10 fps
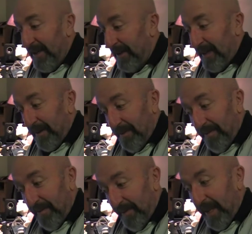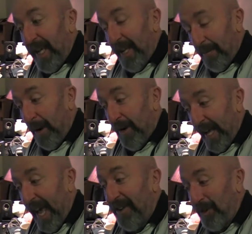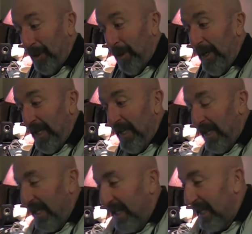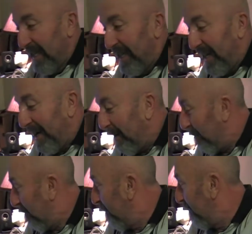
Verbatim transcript: well, he apparently hates you. Um,